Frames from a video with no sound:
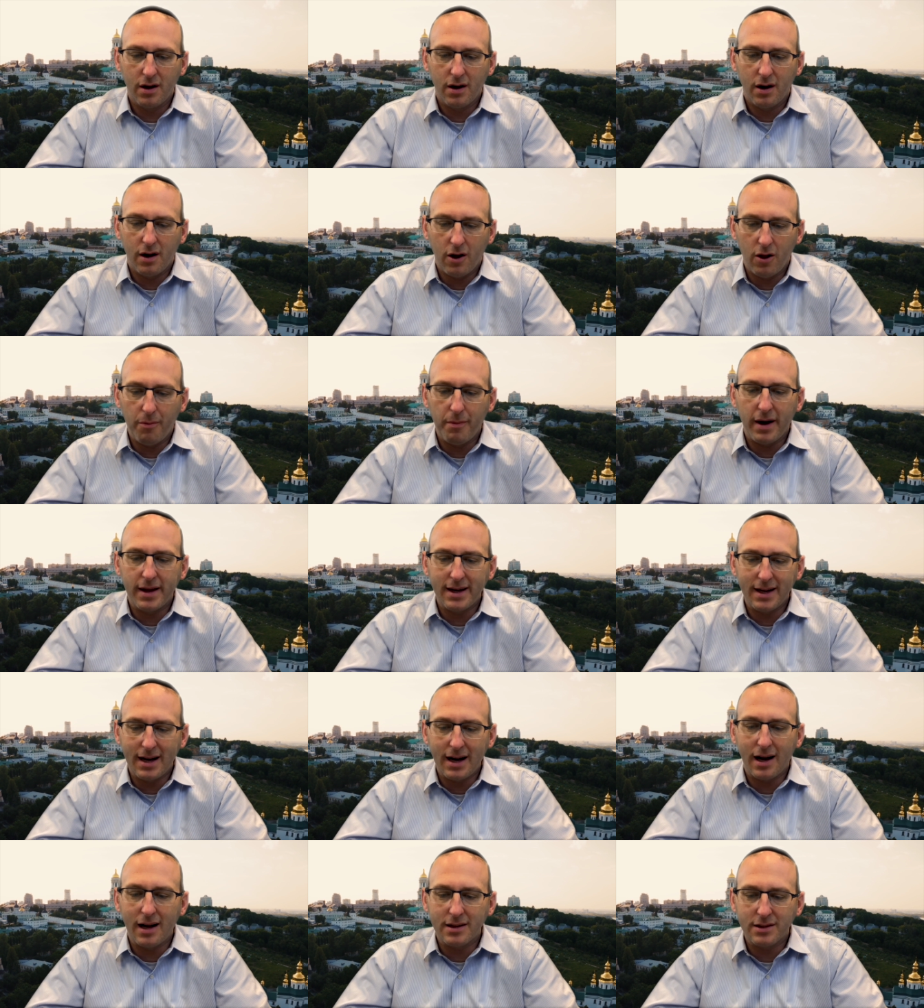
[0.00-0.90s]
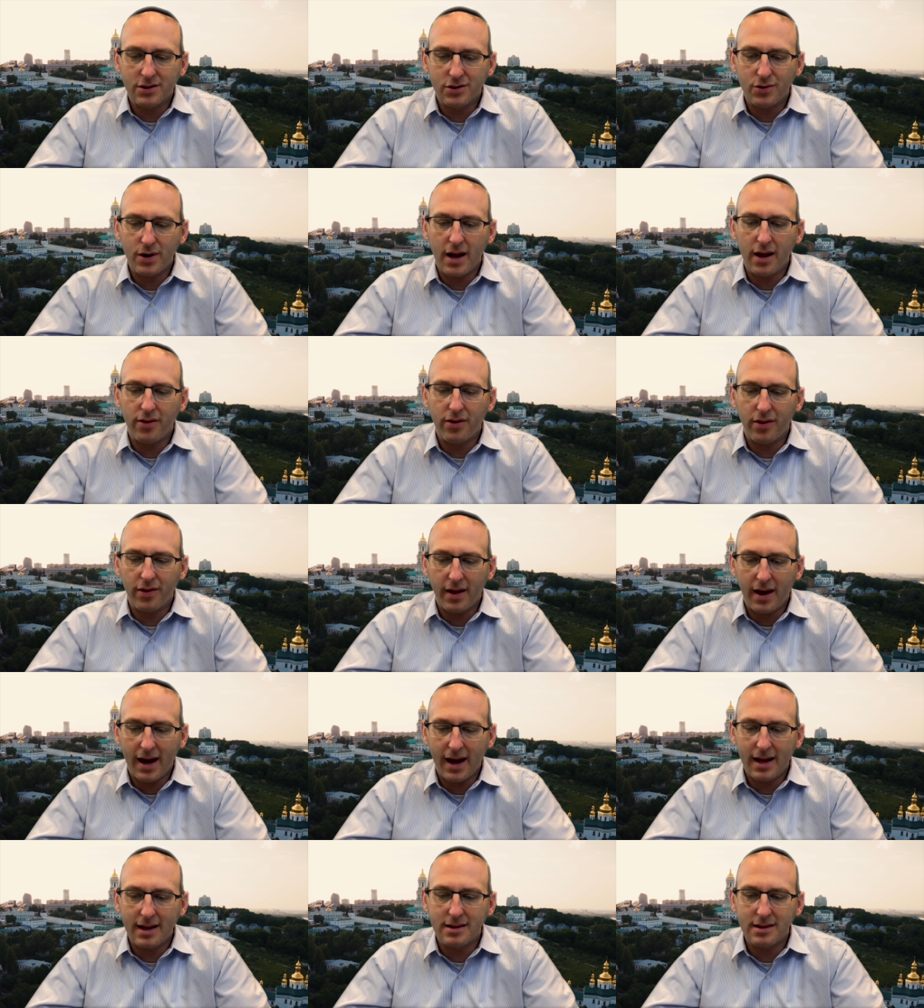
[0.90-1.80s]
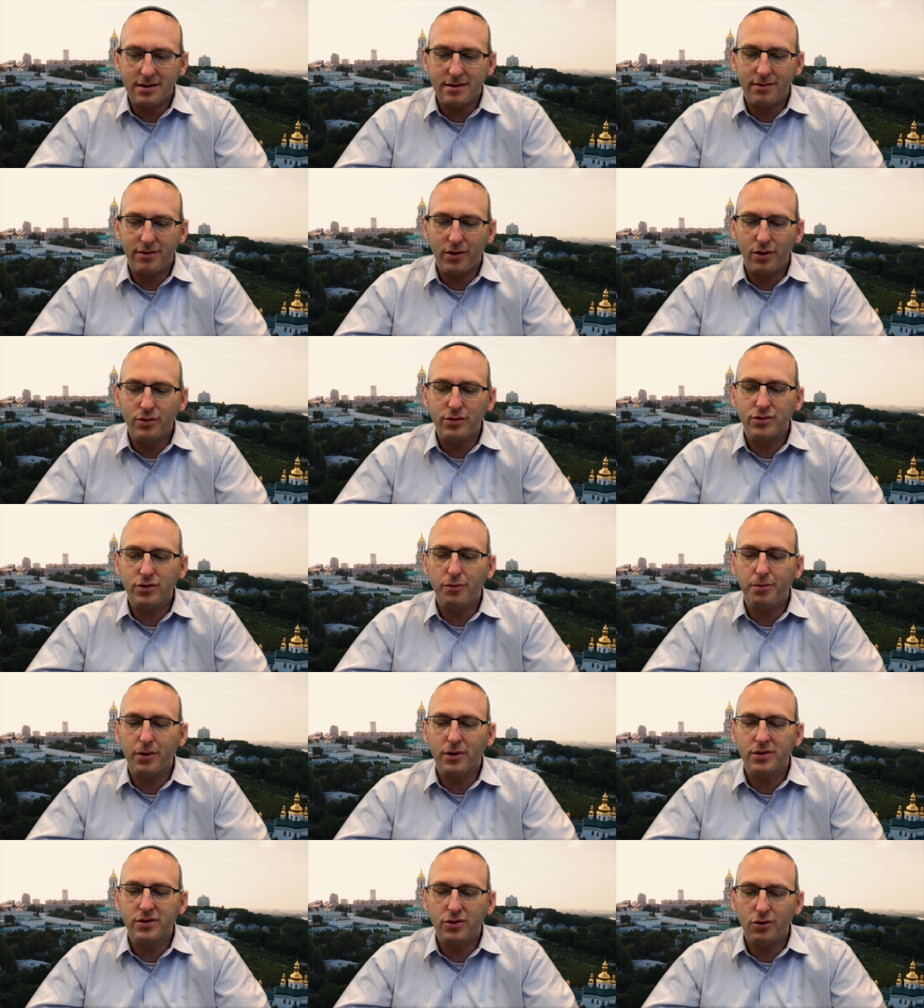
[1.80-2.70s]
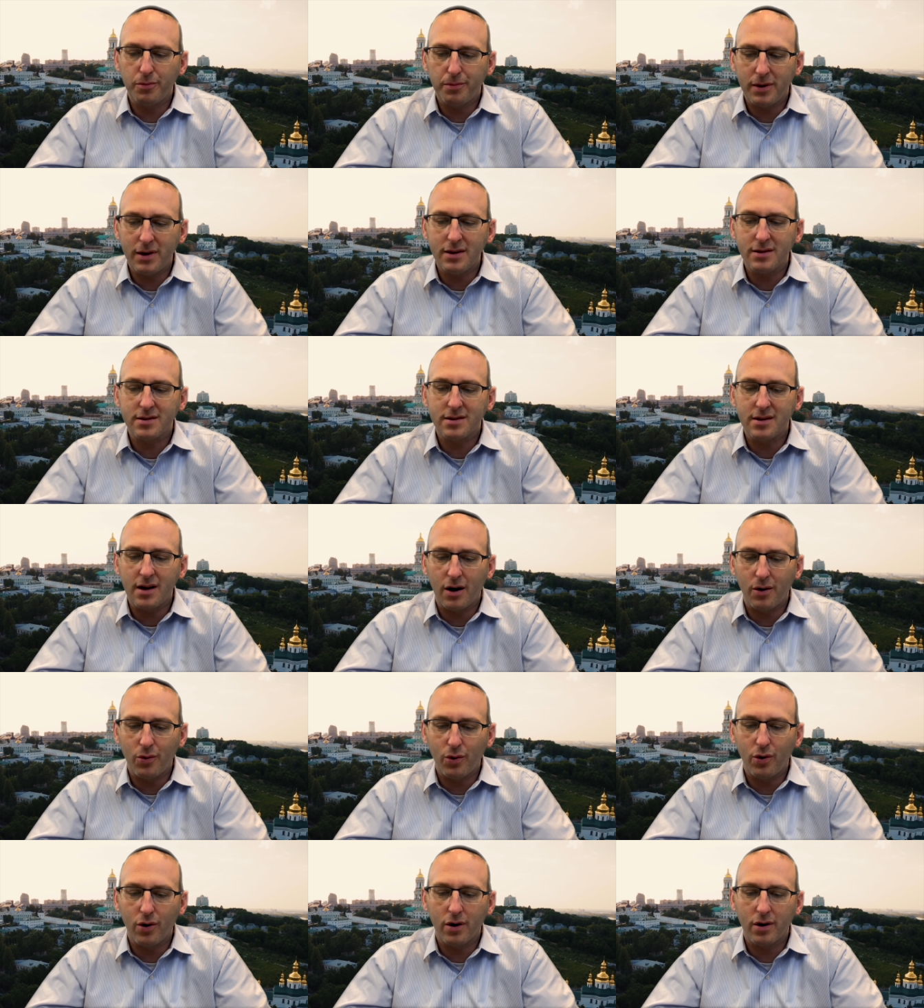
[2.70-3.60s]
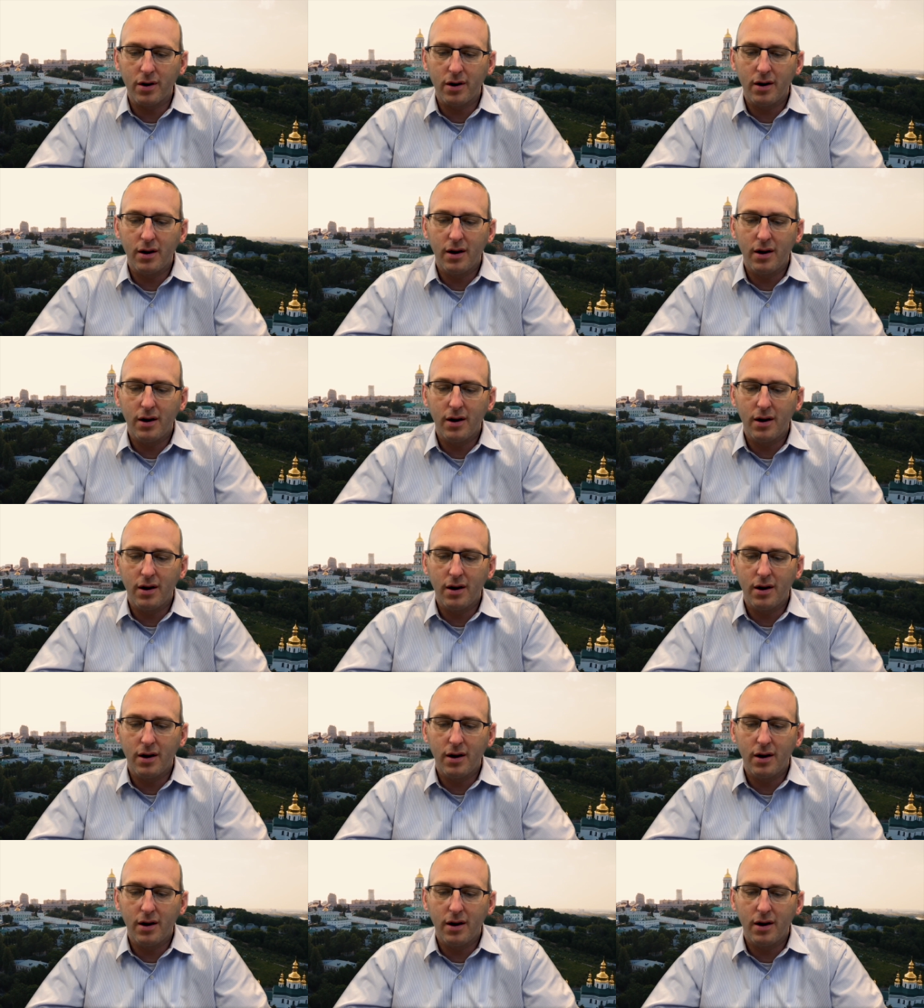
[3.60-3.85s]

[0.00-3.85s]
Almighty God, strengthen the hands of those who pursue peace, not war.